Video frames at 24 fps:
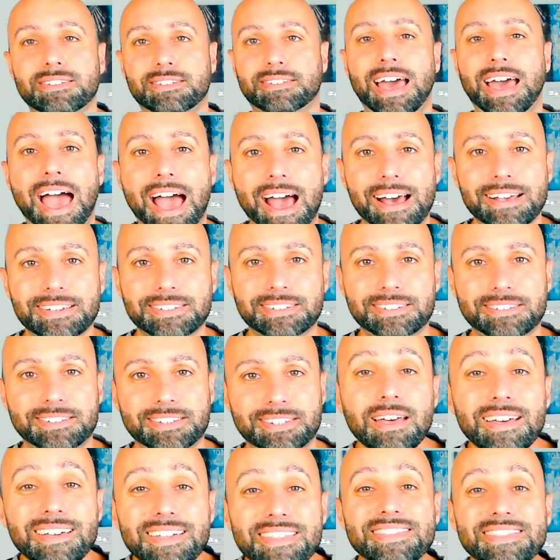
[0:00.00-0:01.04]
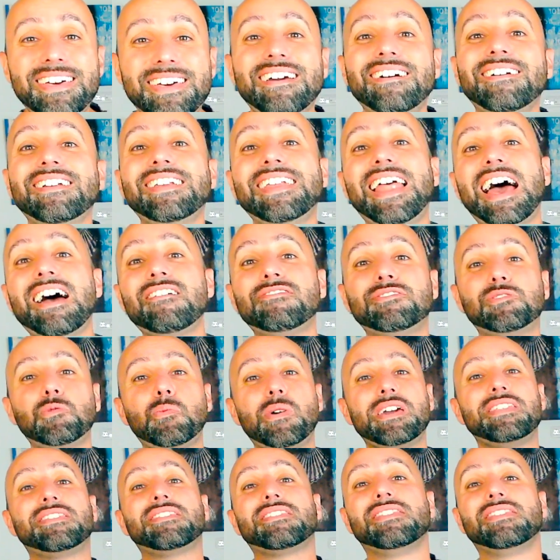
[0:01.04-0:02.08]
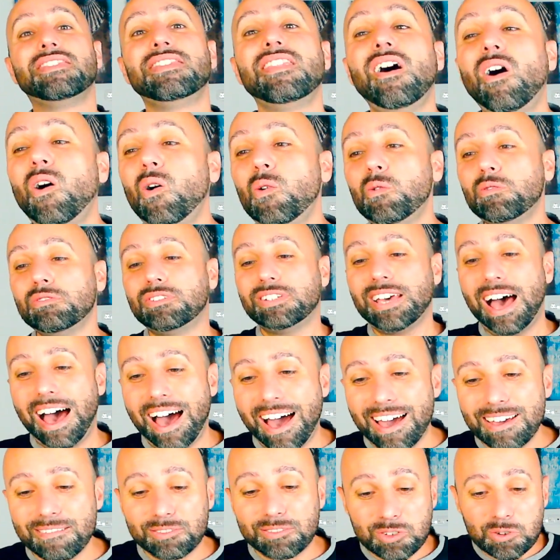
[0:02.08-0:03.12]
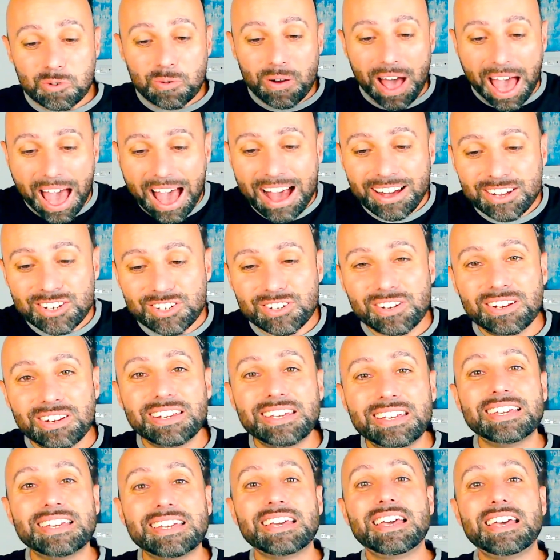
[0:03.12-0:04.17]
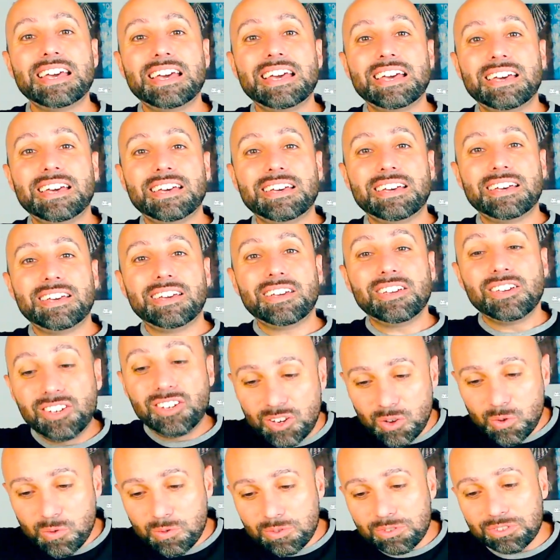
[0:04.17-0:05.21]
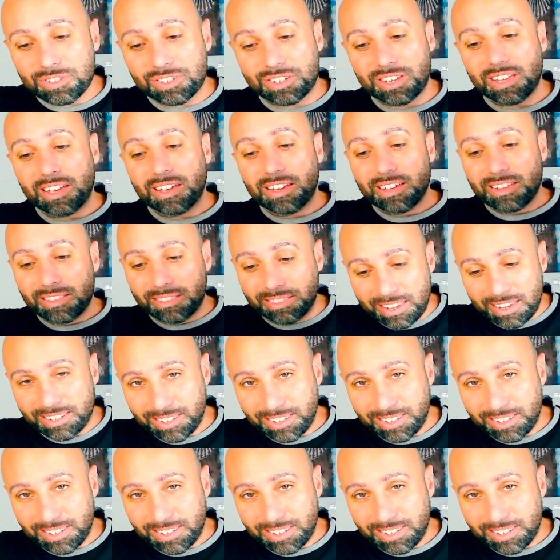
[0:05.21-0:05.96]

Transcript: tests, they're left with no time to actually use this